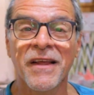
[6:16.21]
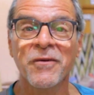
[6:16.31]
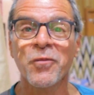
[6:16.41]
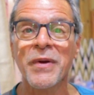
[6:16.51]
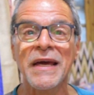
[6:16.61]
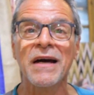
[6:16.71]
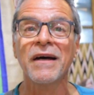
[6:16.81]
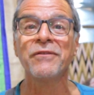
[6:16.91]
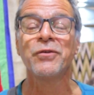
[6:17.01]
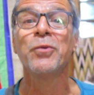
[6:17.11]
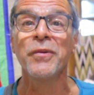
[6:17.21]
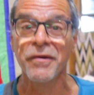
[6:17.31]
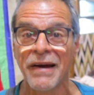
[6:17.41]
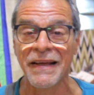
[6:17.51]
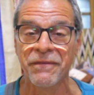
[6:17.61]
that we can't do the
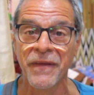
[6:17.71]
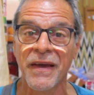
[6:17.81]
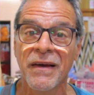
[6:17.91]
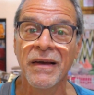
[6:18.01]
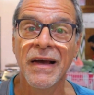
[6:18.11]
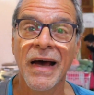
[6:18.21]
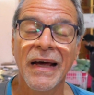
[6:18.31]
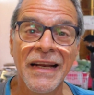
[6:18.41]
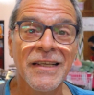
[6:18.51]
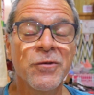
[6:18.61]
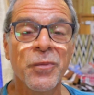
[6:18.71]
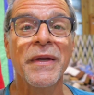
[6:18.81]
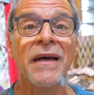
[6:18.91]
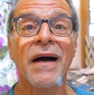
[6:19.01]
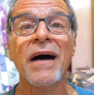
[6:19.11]
right thing unless
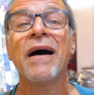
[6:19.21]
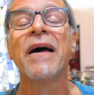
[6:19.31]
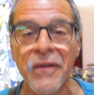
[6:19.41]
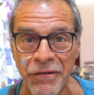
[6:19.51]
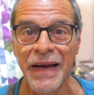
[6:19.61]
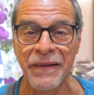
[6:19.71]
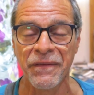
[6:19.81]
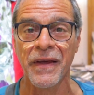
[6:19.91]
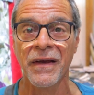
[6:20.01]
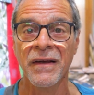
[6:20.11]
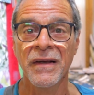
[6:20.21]
we are the right thing.